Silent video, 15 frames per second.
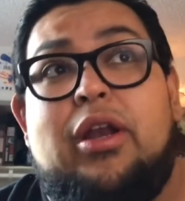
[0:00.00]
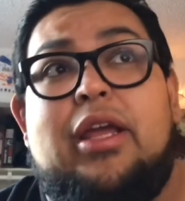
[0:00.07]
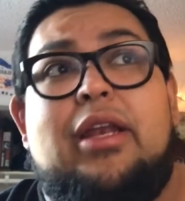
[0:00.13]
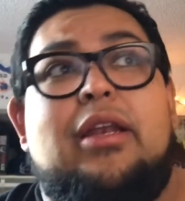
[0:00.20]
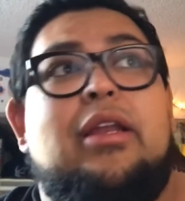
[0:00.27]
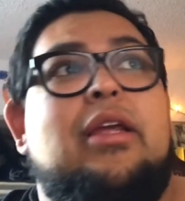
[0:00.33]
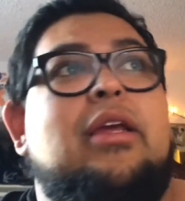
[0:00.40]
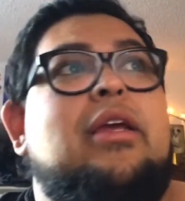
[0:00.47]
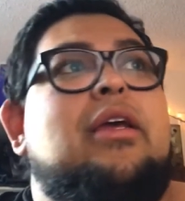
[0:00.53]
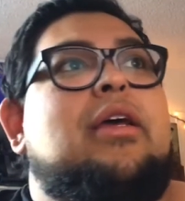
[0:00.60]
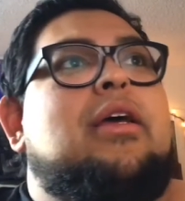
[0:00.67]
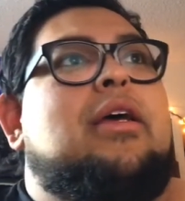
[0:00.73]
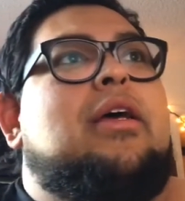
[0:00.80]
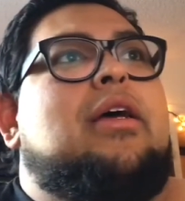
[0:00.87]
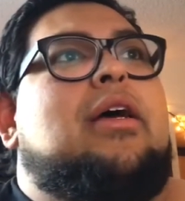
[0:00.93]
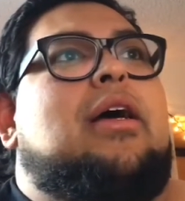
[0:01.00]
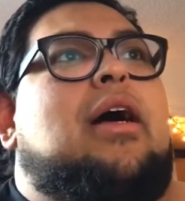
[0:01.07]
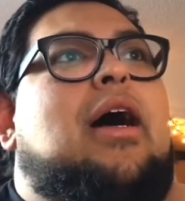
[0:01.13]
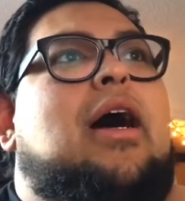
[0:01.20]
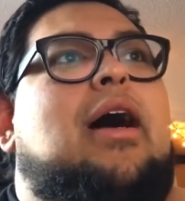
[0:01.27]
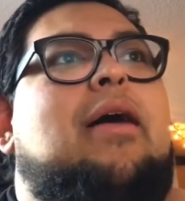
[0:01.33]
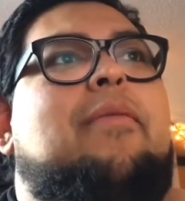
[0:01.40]
it.
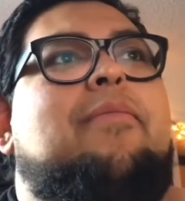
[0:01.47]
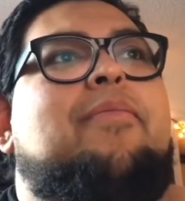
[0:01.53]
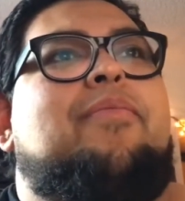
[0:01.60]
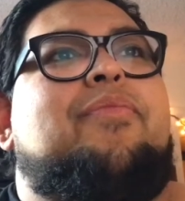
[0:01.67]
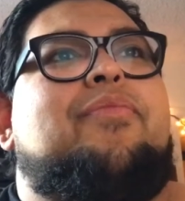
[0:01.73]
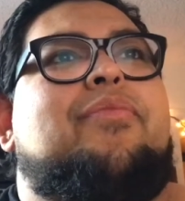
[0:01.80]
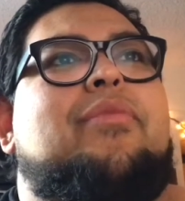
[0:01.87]
And